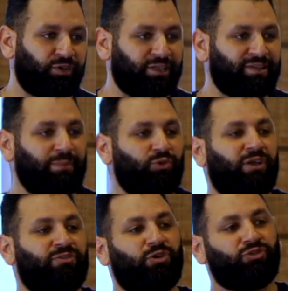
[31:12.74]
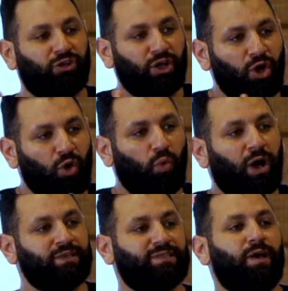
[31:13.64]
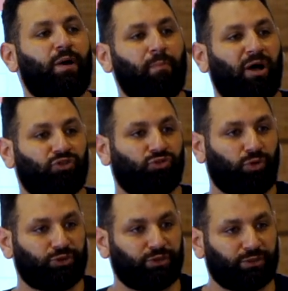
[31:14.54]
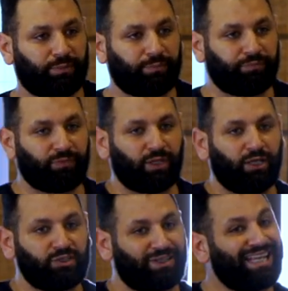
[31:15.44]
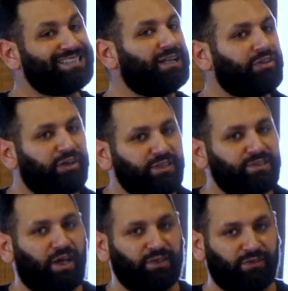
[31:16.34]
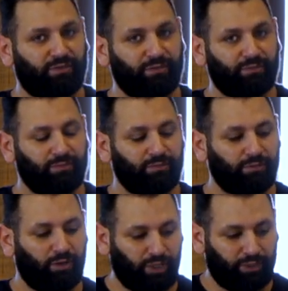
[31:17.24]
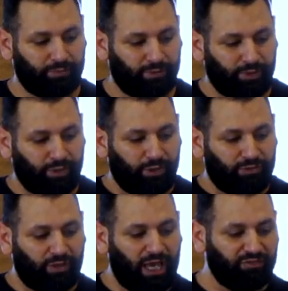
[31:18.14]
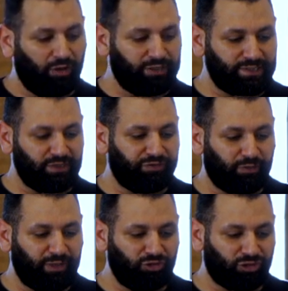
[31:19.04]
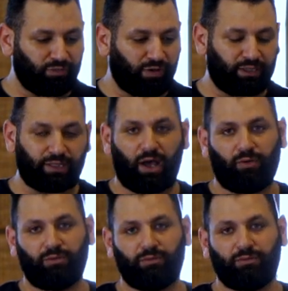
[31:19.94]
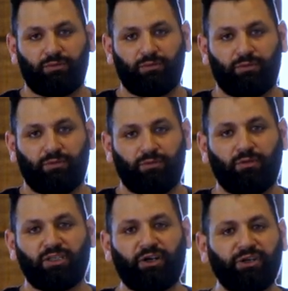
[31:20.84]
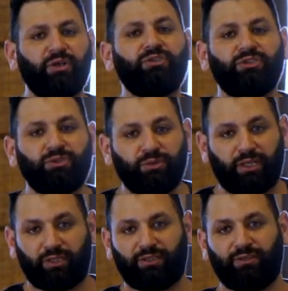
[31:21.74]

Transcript: The time to exertion was much shorter. So that's another insight. Okay, so you have all this information right now. What are you going to do with it?